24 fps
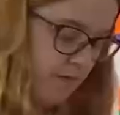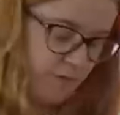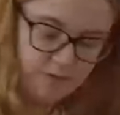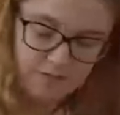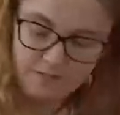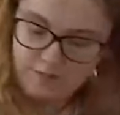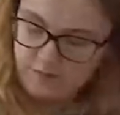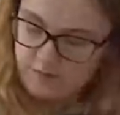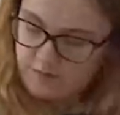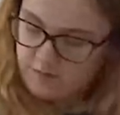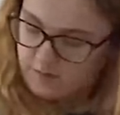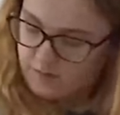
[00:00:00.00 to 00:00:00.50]

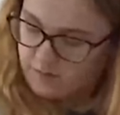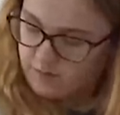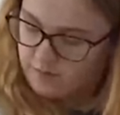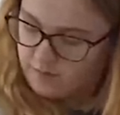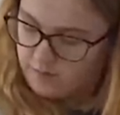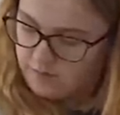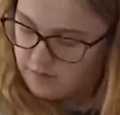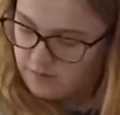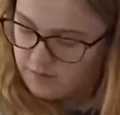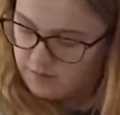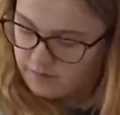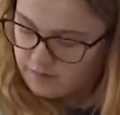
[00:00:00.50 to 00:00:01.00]

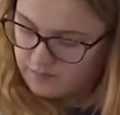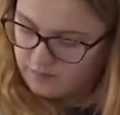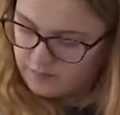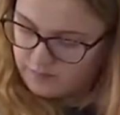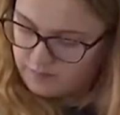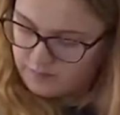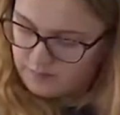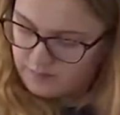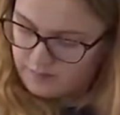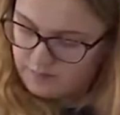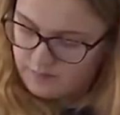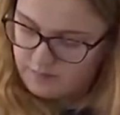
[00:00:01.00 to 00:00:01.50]

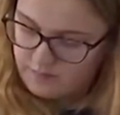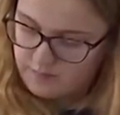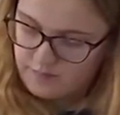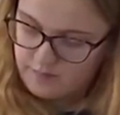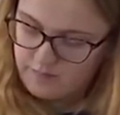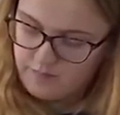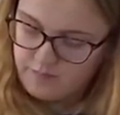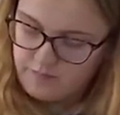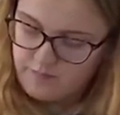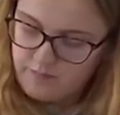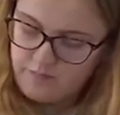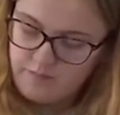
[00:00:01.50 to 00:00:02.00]

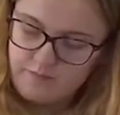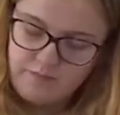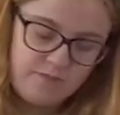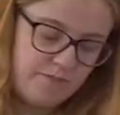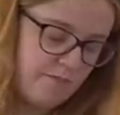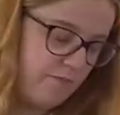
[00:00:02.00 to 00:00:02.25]
(silence)